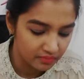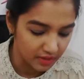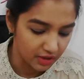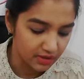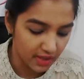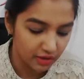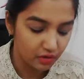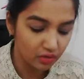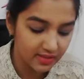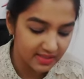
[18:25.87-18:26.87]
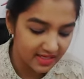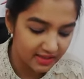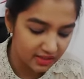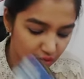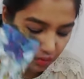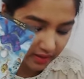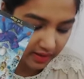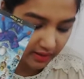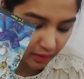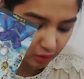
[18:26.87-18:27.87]
Because they don't see this
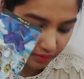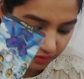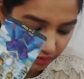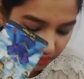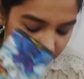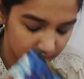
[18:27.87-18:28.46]
working out with you.